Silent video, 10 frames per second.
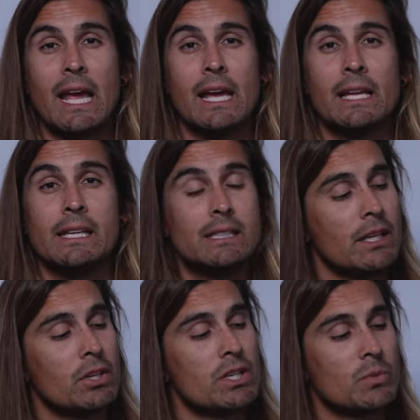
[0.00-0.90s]
and the
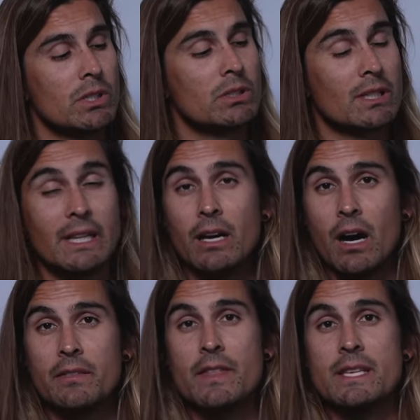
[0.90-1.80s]
cleaners will clean
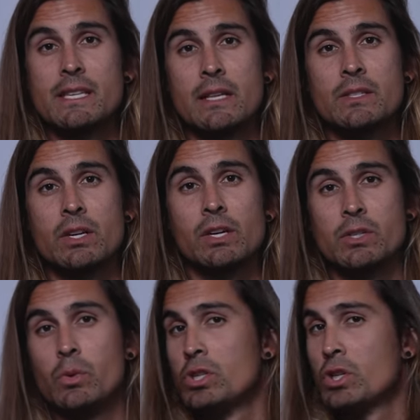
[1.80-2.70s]
off the sensor
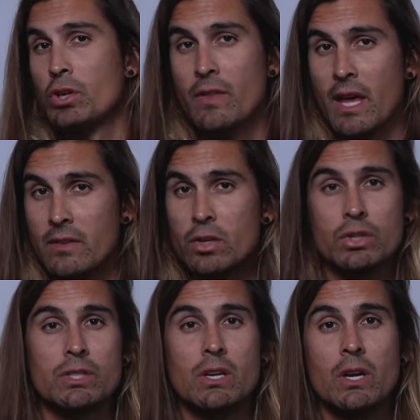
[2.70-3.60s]
to ensure that
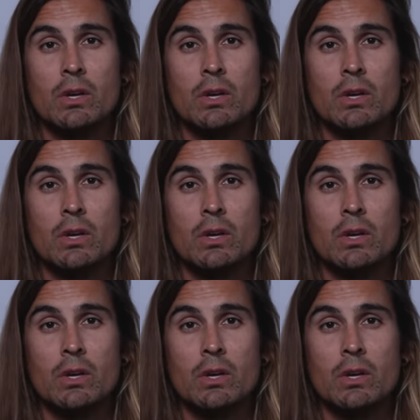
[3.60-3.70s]
there's